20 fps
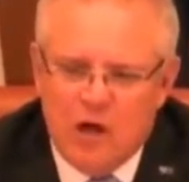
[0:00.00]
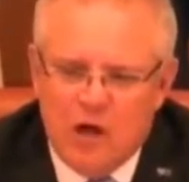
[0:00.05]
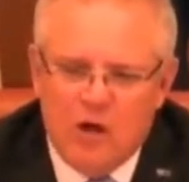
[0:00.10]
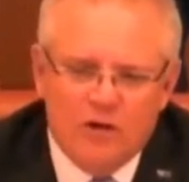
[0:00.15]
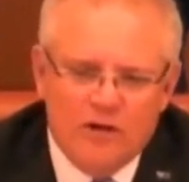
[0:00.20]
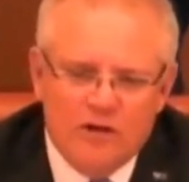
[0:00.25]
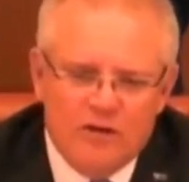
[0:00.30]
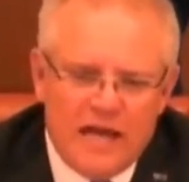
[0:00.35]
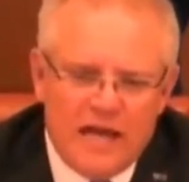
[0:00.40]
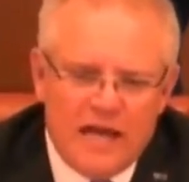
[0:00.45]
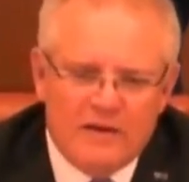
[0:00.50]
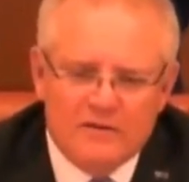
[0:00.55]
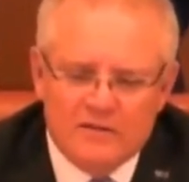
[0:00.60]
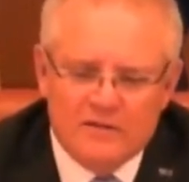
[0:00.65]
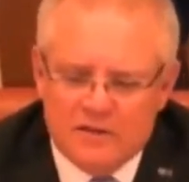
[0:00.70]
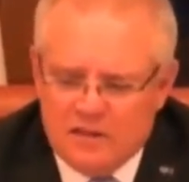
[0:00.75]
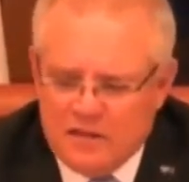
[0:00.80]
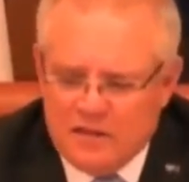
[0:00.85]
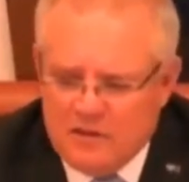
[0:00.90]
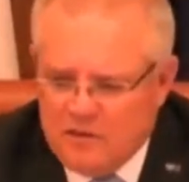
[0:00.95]
role in
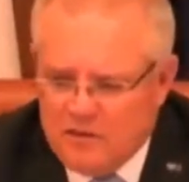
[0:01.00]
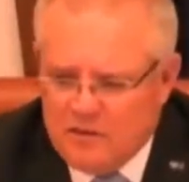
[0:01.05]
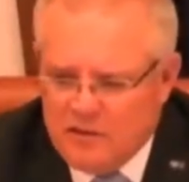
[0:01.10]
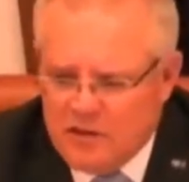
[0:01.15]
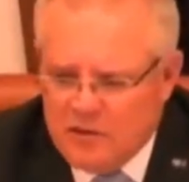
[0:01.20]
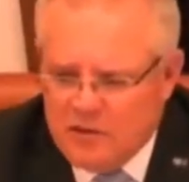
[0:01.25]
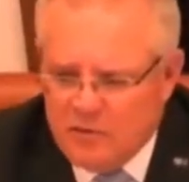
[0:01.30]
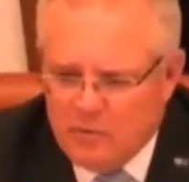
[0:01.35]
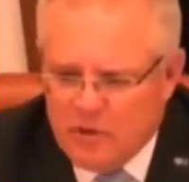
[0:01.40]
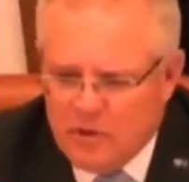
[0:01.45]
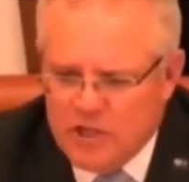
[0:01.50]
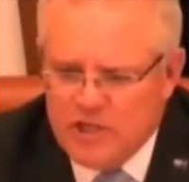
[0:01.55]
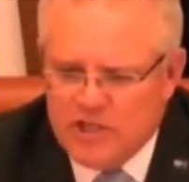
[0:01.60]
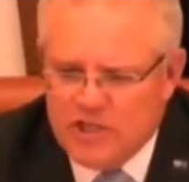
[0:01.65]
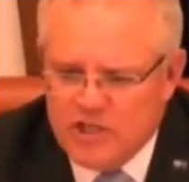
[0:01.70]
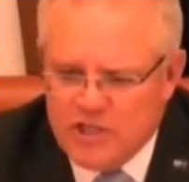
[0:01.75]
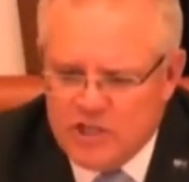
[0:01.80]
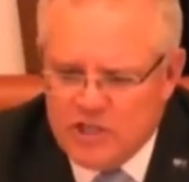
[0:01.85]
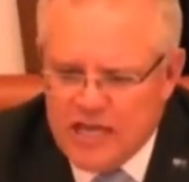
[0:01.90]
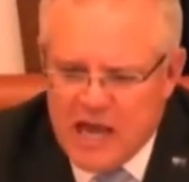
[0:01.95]
that
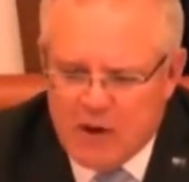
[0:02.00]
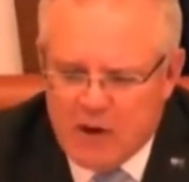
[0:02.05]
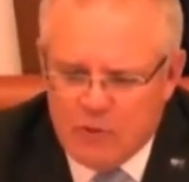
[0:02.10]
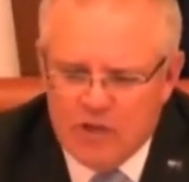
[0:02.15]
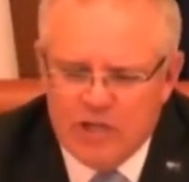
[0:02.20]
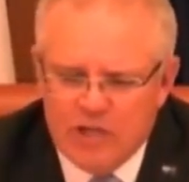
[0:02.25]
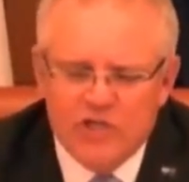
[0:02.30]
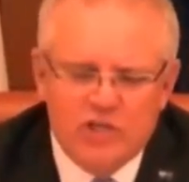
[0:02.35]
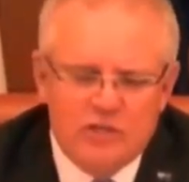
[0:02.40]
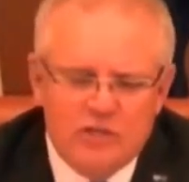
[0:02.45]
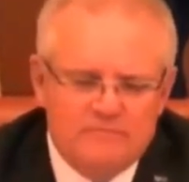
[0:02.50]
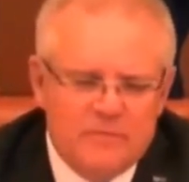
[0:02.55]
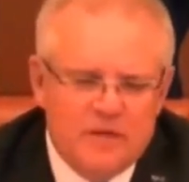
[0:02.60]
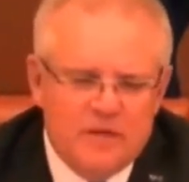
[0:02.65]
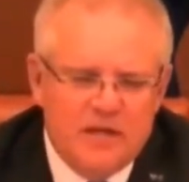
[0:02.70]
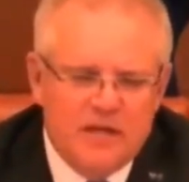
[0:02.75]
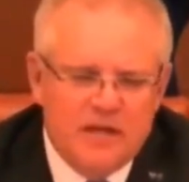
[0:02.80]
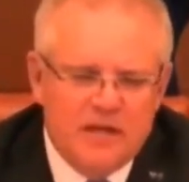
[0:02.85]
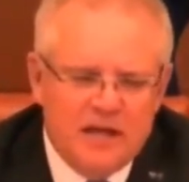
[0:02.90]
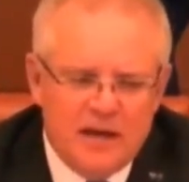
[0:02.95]
region, our
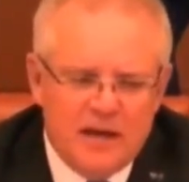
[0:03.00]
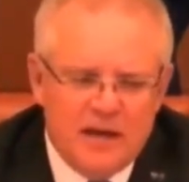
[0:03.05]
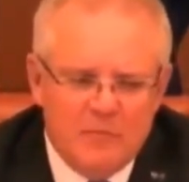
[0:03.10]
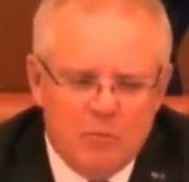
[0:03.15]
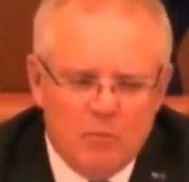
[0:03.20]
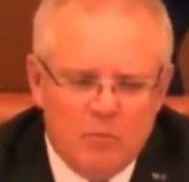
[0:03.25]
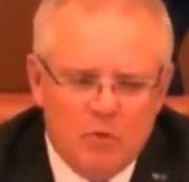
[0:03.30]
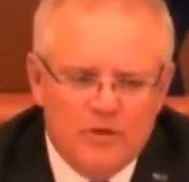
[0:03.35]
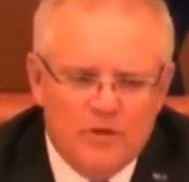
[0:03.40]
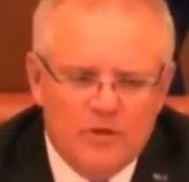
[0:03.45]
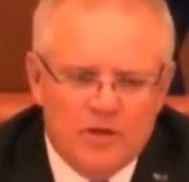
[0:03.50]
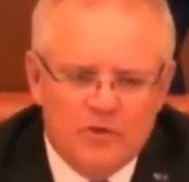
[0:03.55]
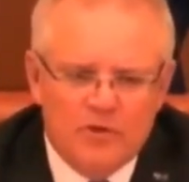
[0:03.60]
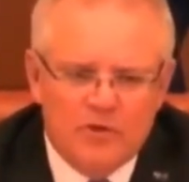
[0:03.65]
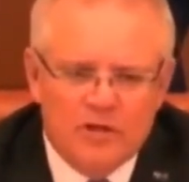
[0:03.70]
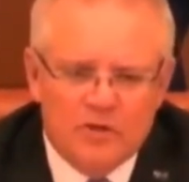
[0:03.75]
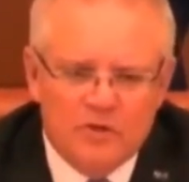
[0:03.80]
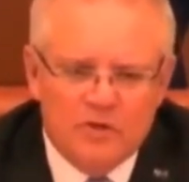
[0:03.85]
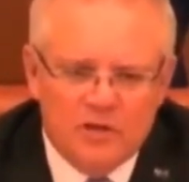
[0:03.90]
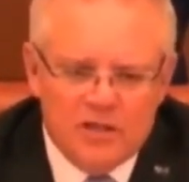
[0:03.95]
region, will
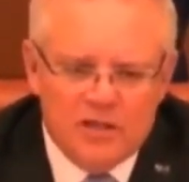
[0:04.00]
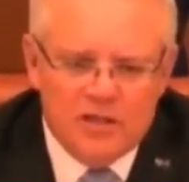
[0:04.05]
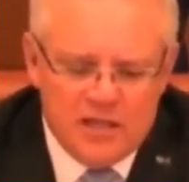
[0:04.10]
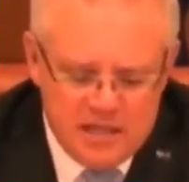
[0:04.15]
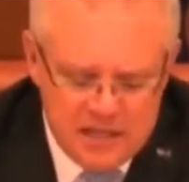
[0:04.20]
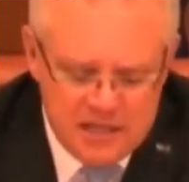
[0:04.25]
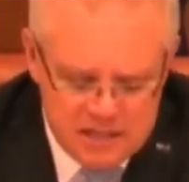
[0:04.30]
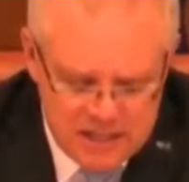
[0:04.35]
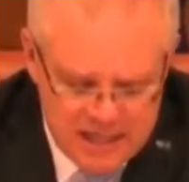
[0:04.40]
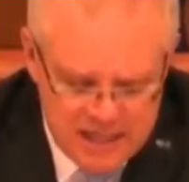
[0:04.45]
be critical in the